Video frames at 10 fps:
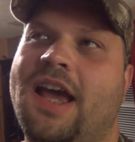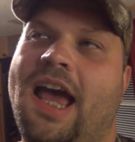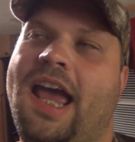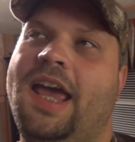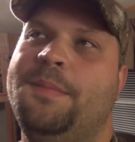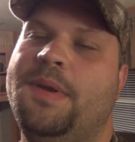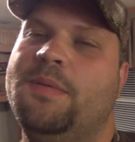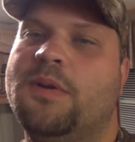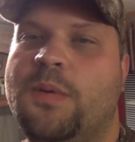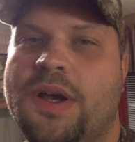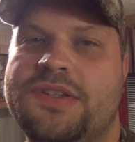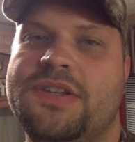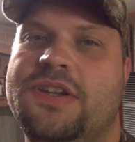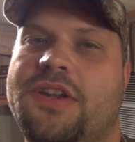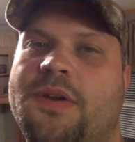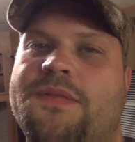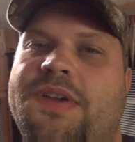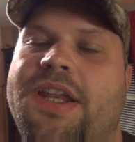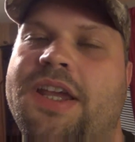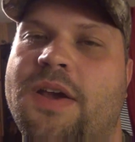I had been requested to do a
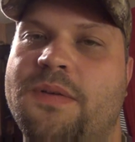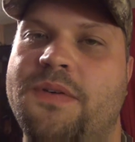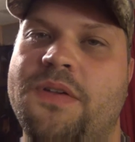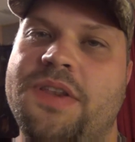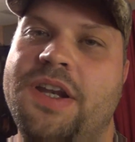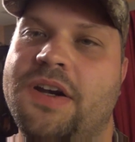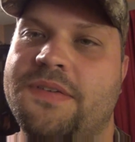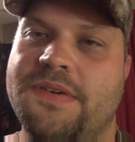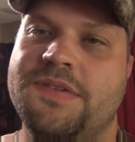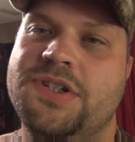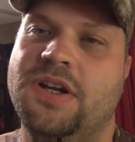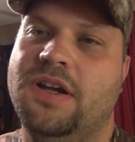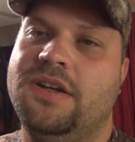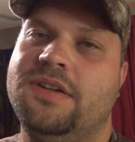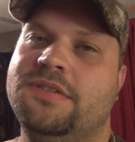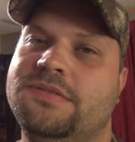video of all the deer I've ever shot.